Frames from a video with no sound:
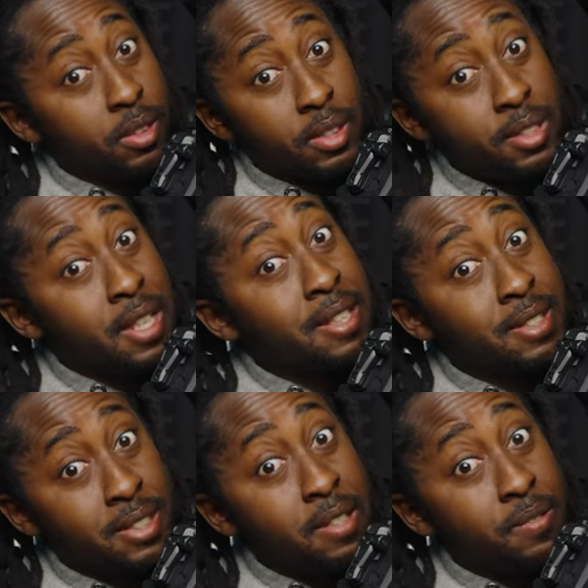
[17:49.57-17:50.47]
It's not
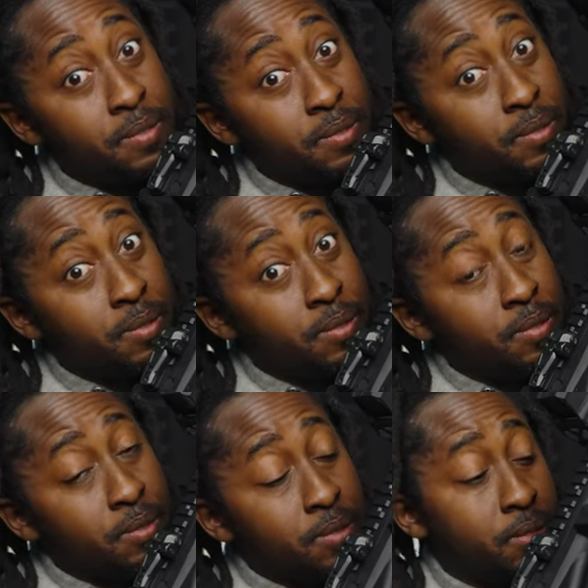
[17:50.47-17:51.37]
safe
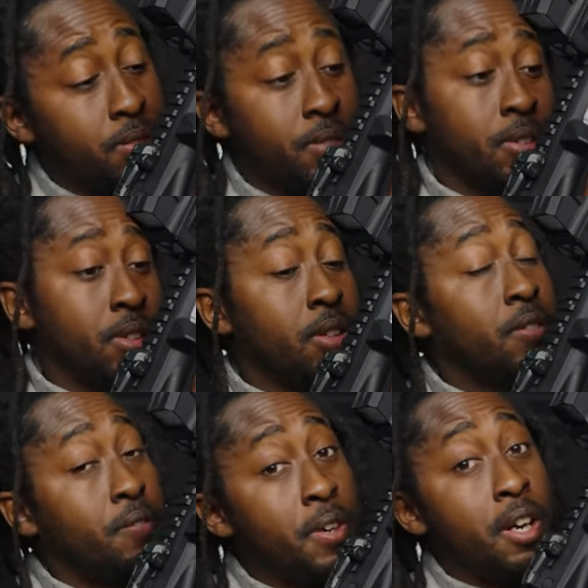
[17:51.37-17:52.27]

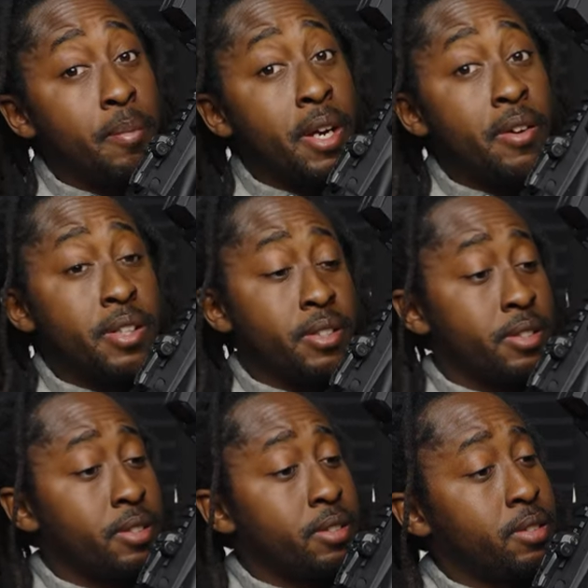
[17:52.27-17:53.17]
for
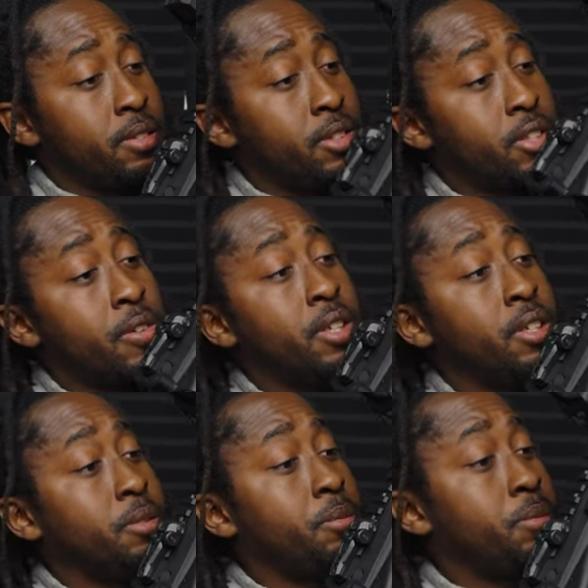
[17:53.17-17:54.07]
Americans. Straight
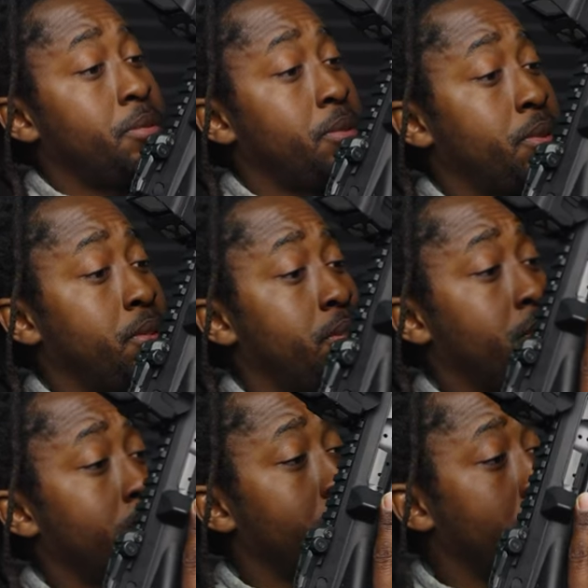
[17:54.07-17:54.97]
up.
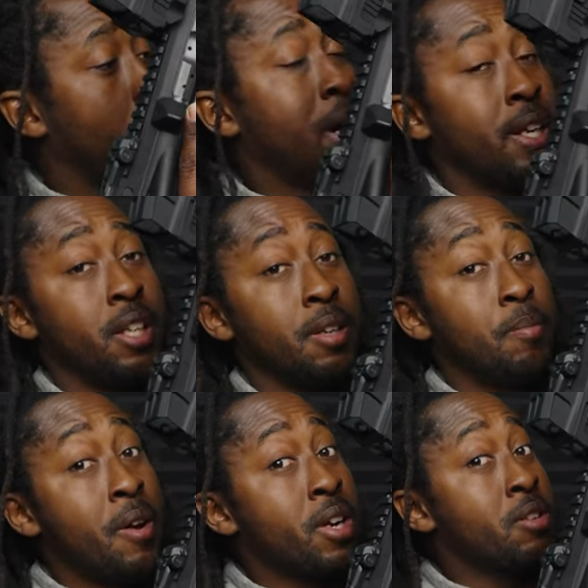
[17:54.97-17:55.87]
You go out there,
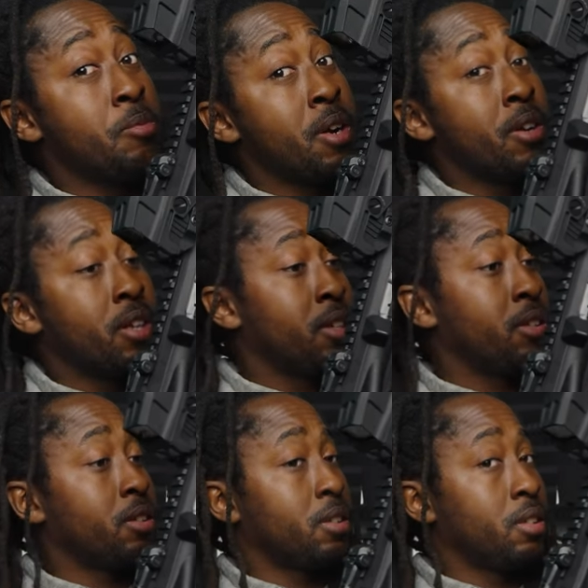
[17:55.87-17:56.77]
American, American.